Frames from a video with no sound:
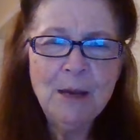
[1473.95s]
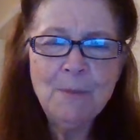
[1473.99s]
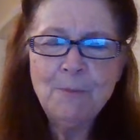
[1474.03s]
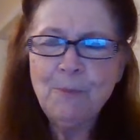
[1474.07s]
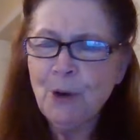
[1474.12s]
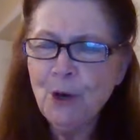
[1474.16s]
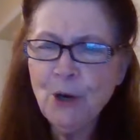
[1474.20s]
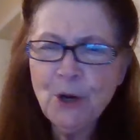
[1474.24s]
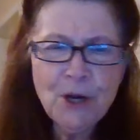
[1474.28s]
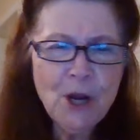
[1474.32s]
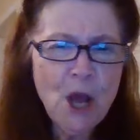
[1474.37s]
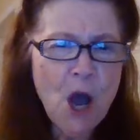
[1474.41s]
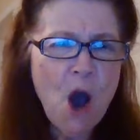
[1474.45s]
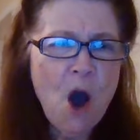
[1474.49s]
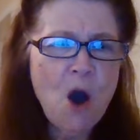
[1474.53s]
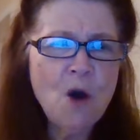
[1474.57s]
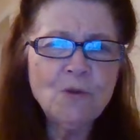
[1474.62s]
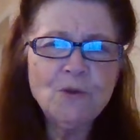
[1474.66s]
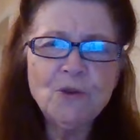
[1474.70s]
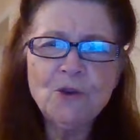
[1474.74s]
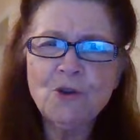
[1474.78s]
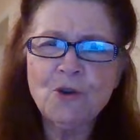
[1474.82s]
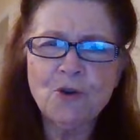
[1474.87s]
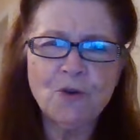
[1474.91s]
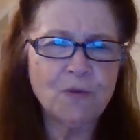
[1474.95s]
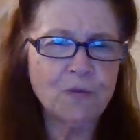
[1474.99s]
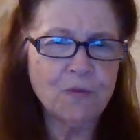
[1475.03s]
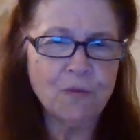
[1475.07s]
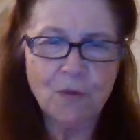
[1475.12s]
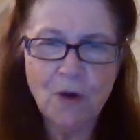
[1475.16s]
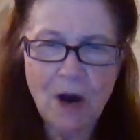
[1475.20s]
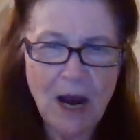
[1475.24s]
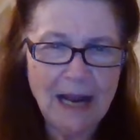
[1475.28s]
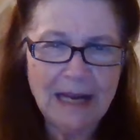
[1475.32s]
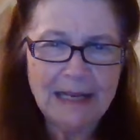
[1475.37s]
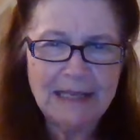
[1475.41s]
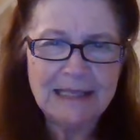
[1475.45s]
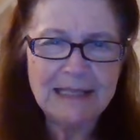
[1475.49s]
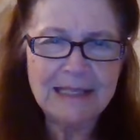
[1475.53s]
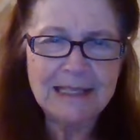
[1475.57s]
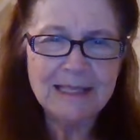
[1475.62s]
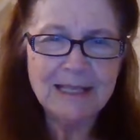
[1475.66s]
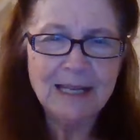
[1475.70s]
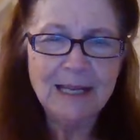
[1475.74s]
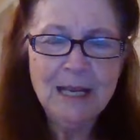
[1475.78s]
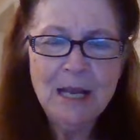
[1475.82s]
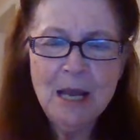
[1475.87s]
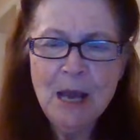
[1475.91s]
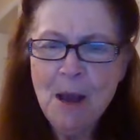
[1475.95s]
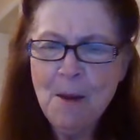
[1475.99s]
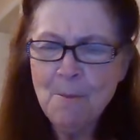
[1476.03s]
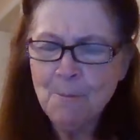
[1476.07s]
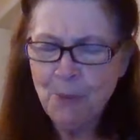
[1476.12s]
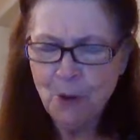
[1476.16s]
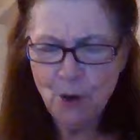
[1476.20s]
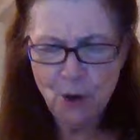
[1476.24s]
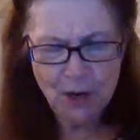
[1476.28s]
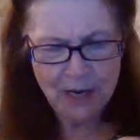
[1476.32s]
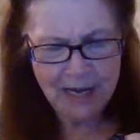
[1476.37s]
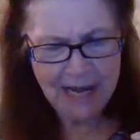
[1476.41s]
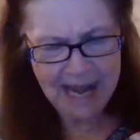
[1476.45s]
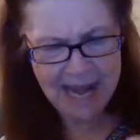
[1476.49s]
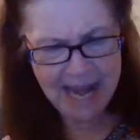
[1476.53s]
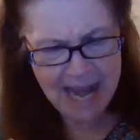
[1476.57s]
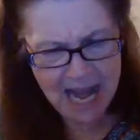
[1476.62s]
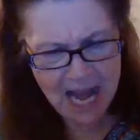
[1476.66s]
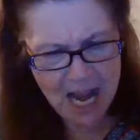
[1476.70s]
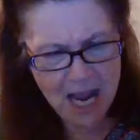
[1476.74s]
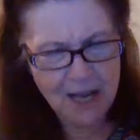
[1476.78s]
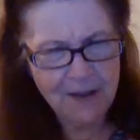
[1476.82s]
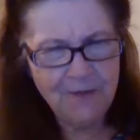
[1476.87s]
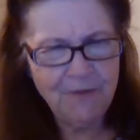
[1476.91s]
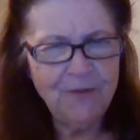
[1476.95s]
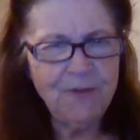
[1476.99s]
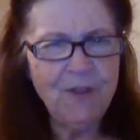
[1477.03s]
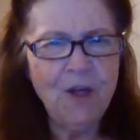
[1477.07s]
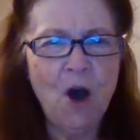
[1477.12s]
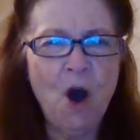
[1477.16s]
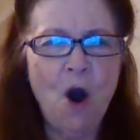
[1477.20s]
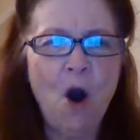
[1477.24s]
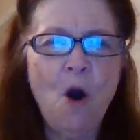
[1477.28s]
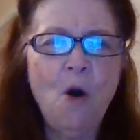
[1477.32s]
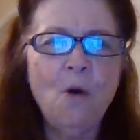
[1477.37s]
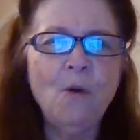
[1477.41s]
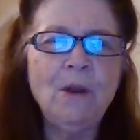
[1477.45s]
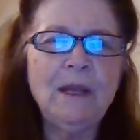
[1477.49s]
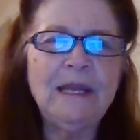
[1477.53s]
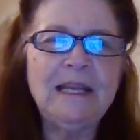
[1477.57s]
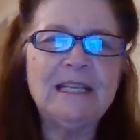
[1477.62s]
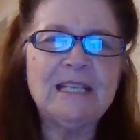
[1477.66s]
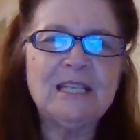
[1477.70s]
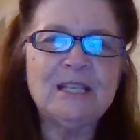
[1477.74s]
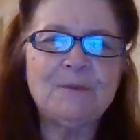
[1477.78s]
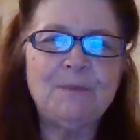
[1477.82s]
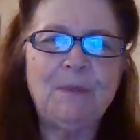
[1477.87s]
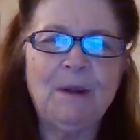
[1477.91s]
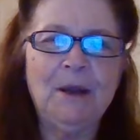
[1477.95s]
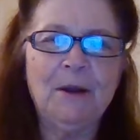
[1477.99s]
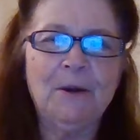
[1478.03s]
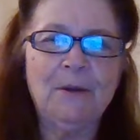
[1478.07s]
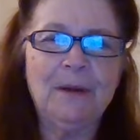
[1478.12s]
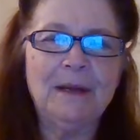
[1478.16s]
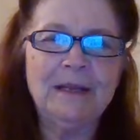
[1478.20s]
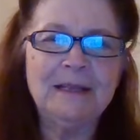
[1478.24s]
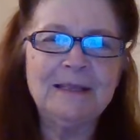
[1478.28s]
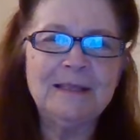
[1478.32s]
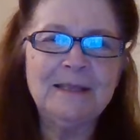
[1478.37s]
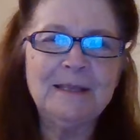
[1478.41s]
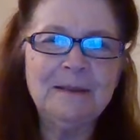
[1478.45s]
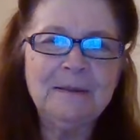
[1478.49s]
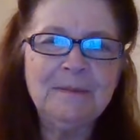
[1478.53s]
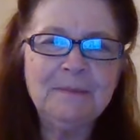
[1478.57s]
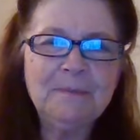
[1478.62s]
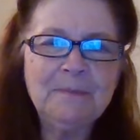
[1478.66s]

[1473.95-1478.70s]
Put on Christ. Put in the Holy Spirit.